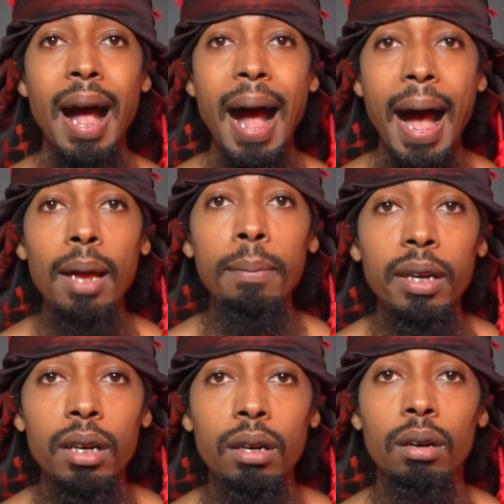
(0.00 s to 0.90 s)
I'm
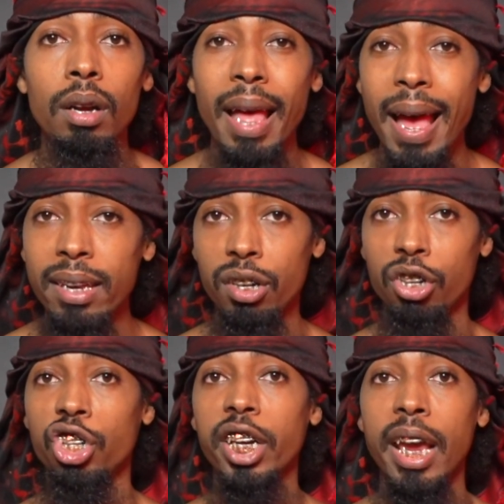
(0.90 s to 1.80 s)
here as a
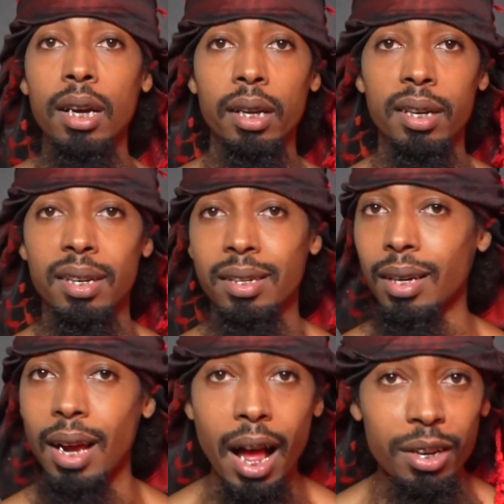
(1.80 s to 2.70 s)
channel and as a
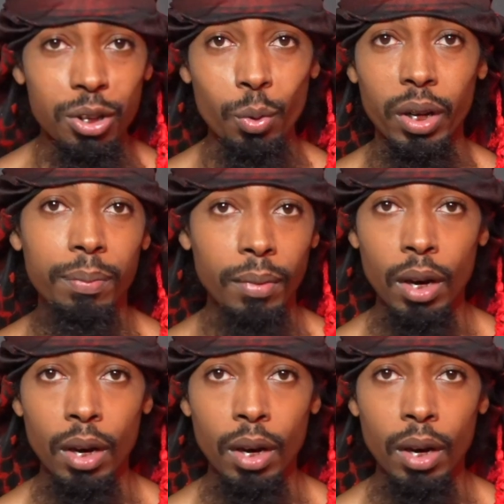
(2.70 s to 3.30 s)
conduit.